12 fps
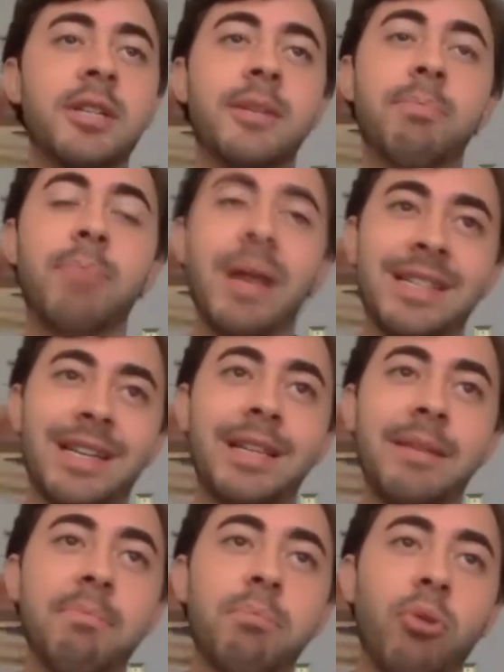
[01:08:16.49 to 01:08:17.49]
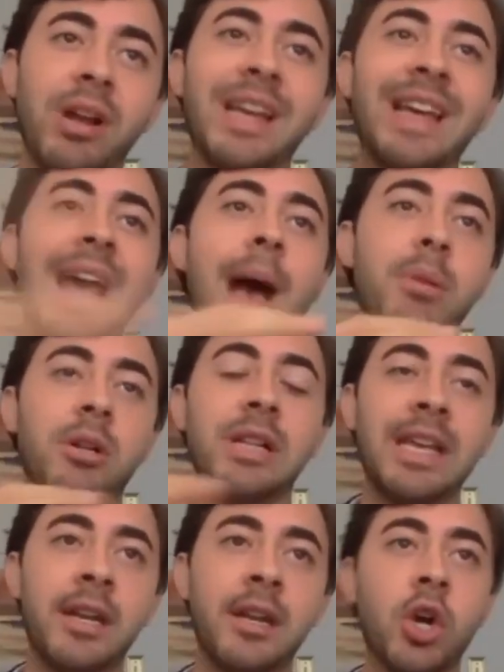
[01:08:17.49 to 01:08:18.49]
to basically bring
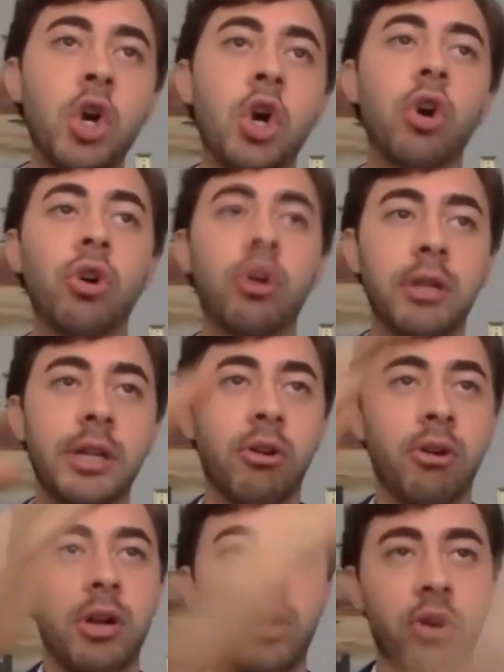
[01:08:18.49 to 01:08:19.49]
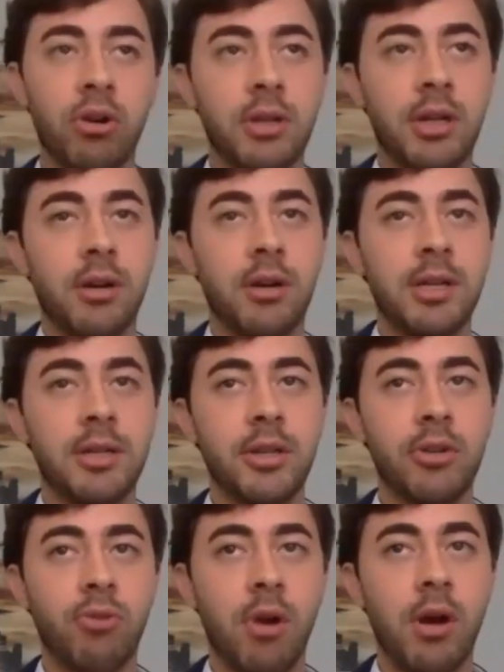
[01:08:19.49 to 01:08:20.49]
capital in earlier and earlier into
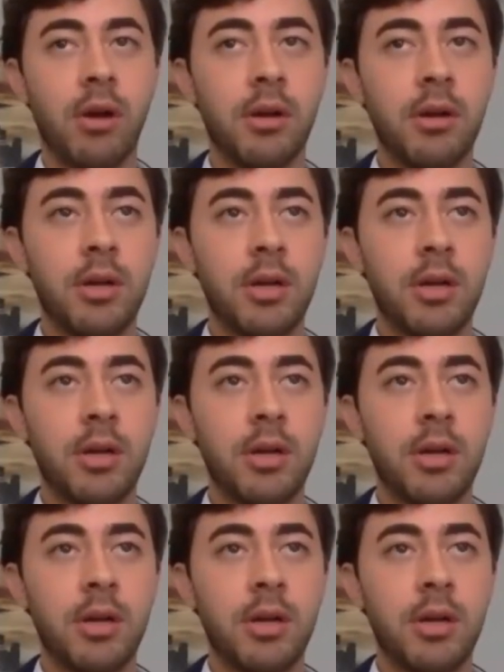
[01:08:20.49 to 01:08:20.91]
the drug